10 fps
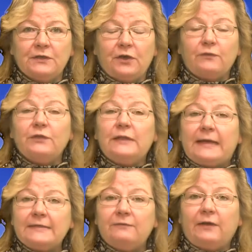over the
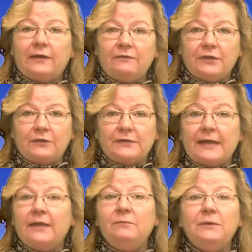last 5 years
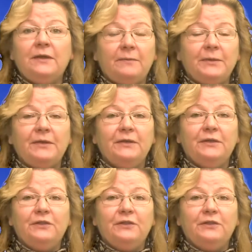and becoming